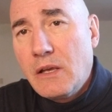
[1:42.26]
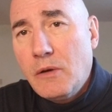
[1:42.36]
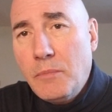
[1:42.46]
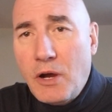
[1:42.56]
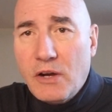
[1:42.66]

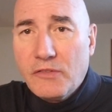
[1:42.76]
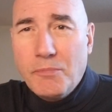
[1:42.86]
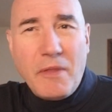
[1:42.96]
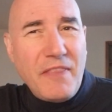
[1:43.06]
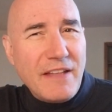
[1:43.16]
parts,
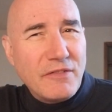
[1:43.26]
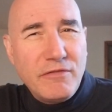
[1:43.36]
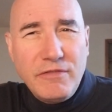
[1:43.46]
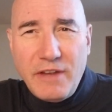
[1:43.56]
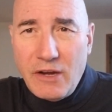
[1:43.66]
but that's
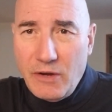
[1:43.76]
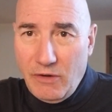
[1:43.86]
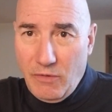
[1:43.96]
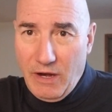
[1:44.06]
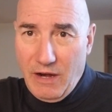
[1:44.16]
very
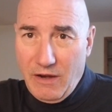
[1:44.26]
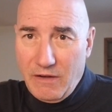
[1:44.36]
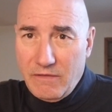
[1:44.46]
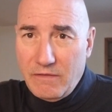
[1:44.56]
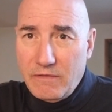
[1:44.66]
rare,
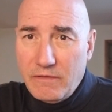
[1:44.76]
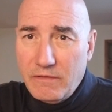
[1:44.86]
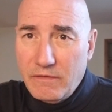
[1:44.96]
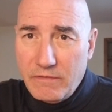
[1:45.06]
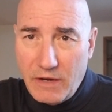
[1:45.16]

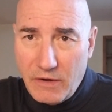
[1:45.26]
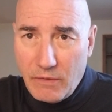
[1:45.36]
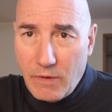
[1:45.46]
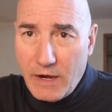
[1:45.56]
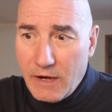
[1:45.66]
very
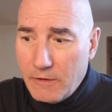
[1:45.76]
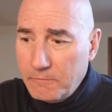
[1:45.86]
rare.